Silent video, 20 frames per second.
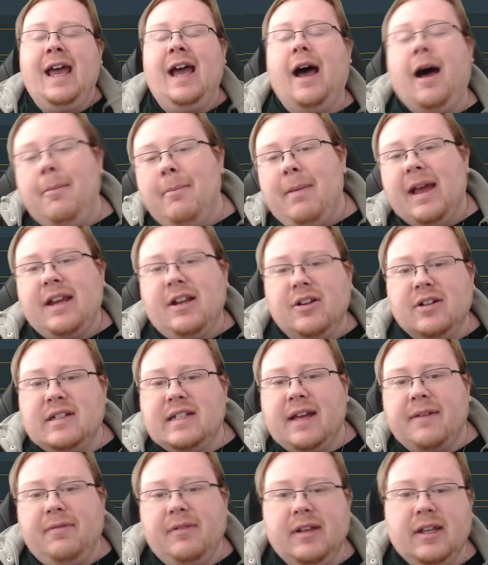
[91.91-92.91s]
A mech you're
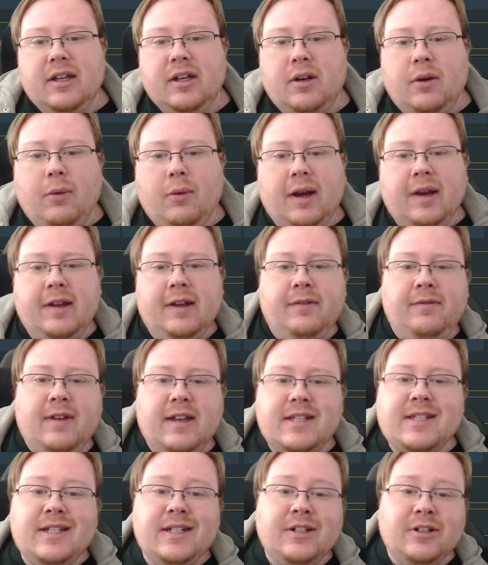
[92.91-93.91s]
definitely going to want to
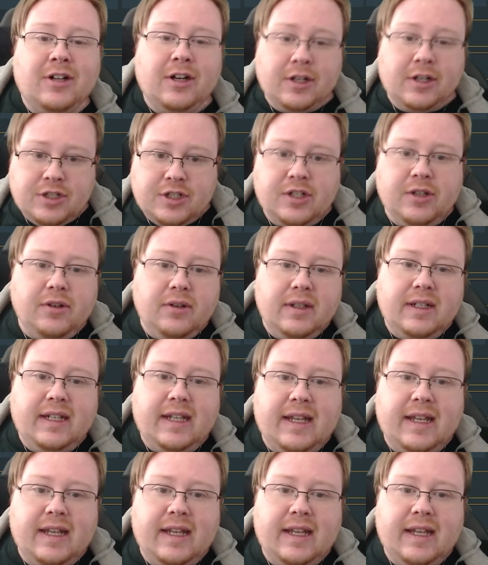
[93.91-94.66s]
invest in your agility